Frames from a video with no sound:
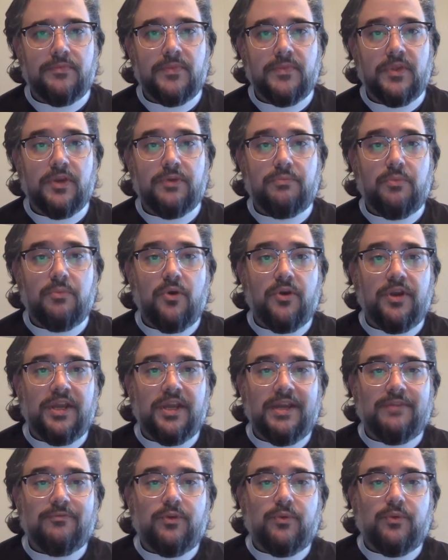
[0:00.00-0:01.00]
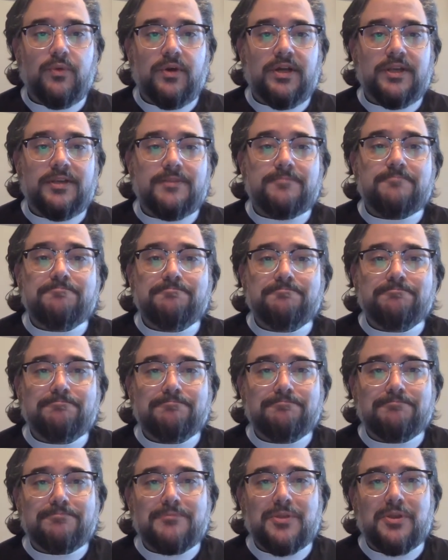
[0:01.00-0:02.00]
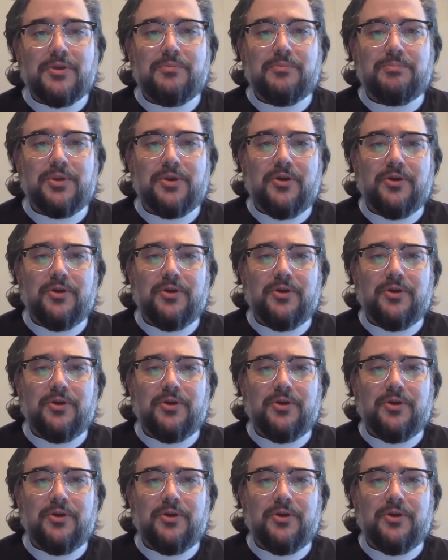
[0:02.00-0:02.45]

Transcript: Good morning, everyone. Hope you're